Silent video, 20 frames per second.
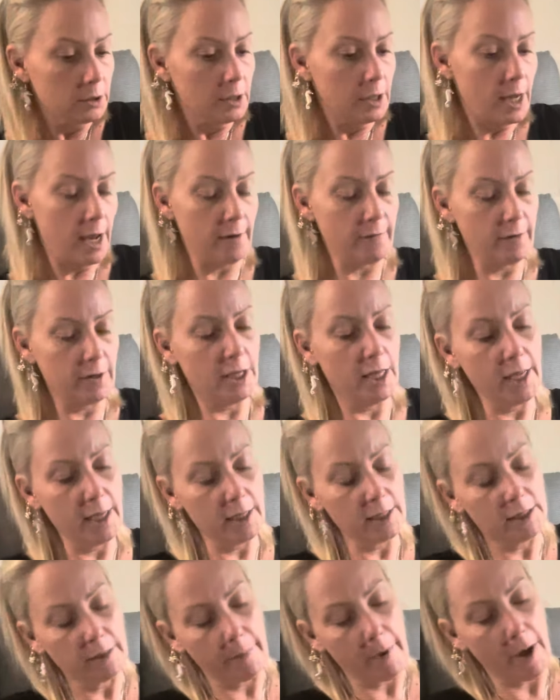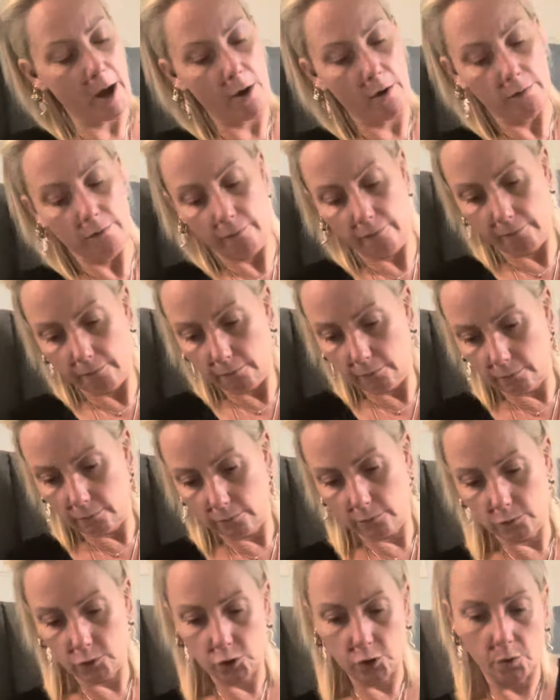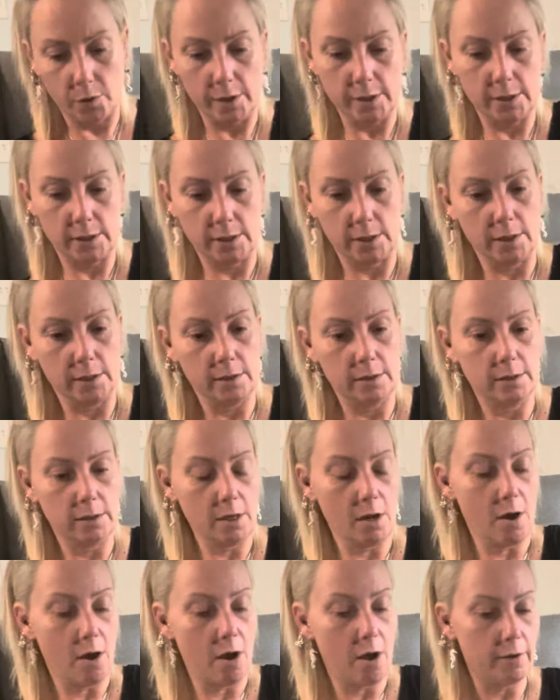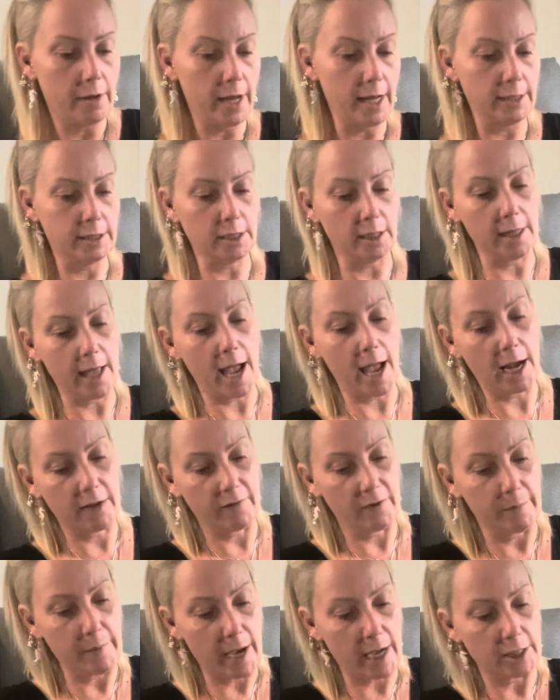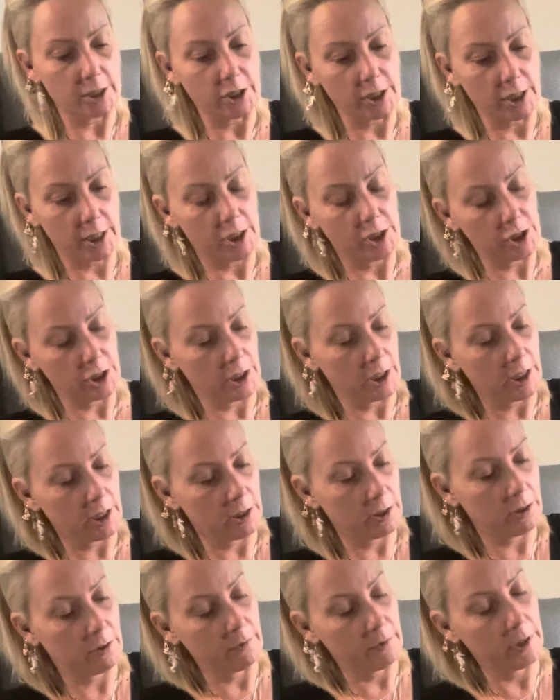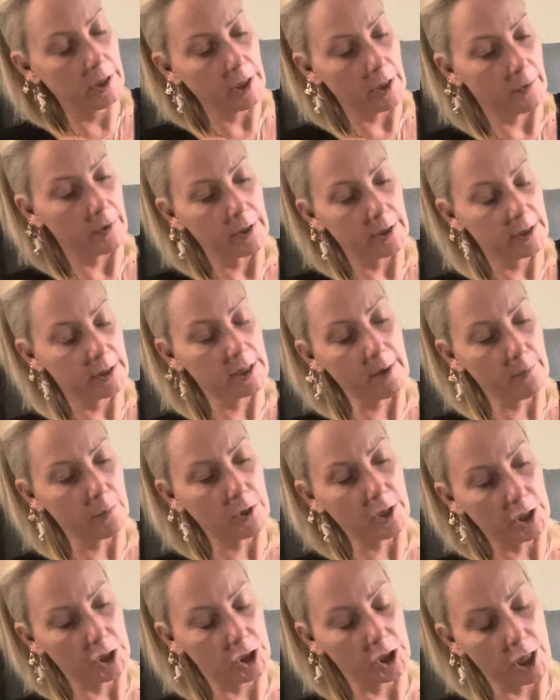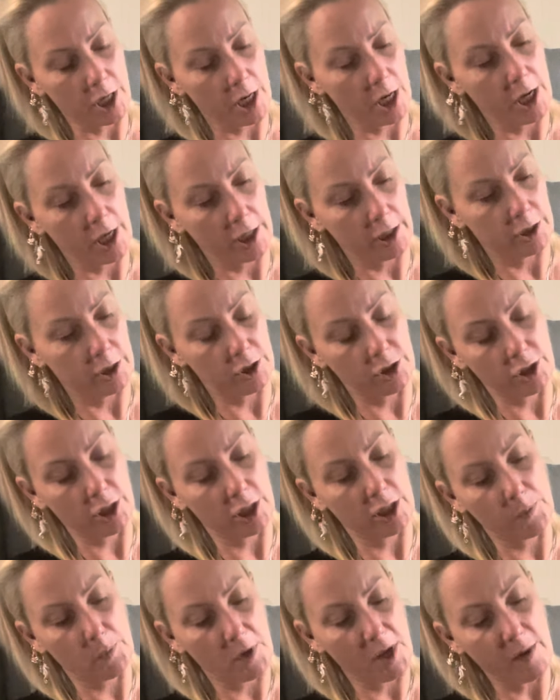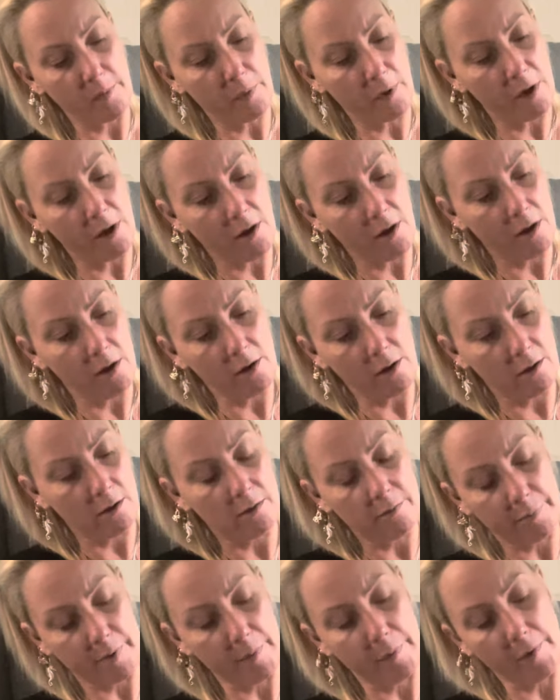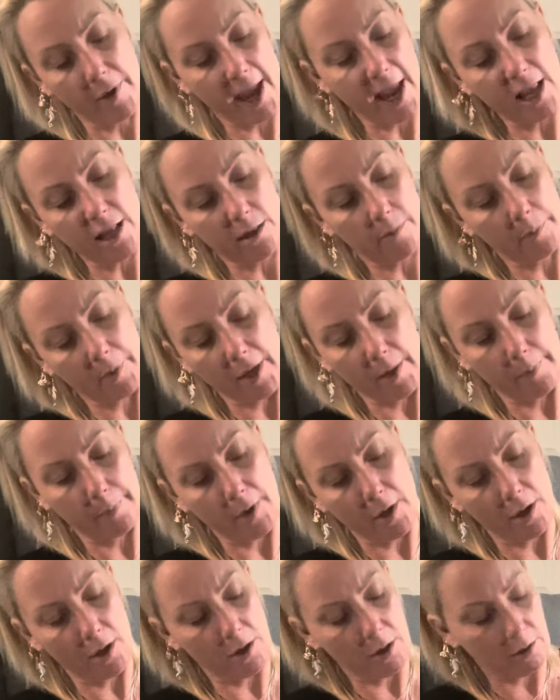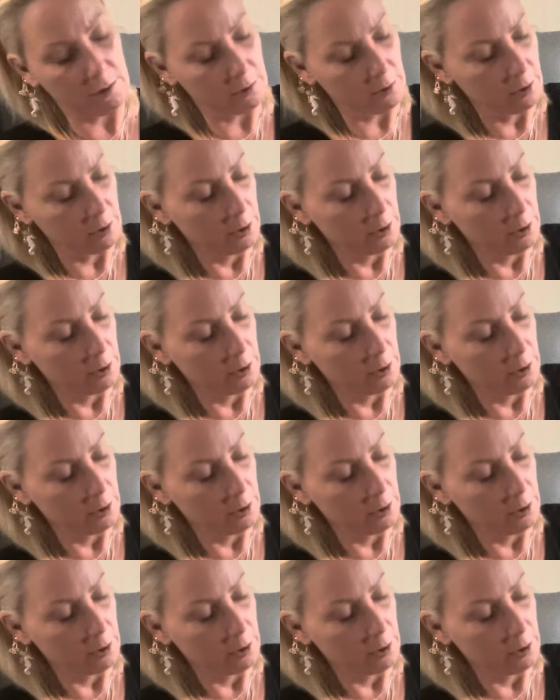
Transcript: Everything is about choices, y'all. Hates a lack of imagination. Yeah, don't we know it? Something with the judge, judgy people. People hate the people.